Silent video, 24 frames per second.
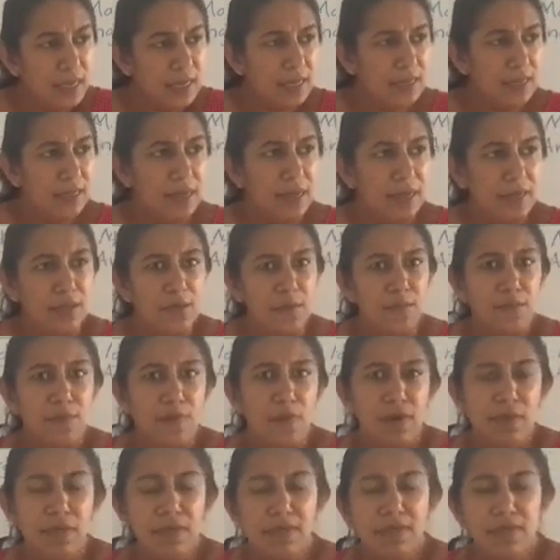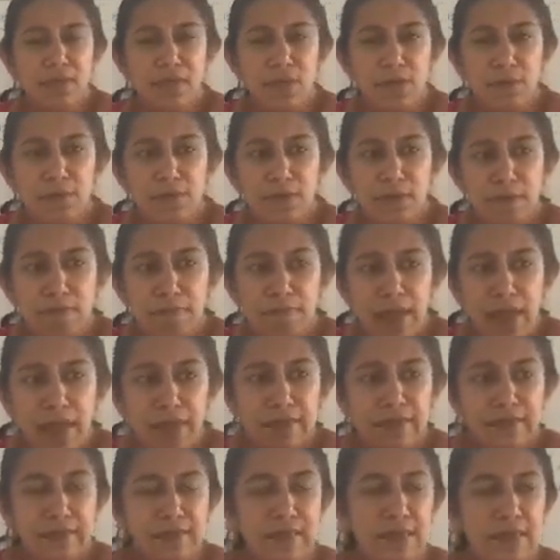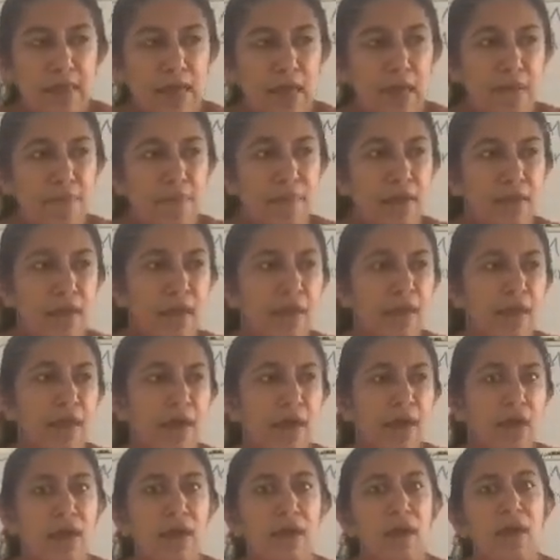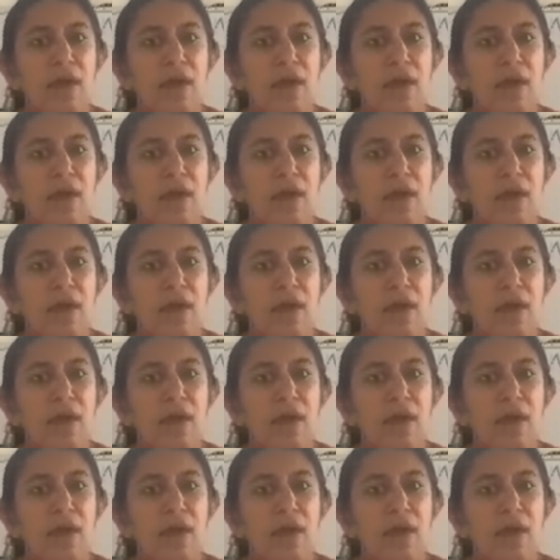that the voice of the blacks in America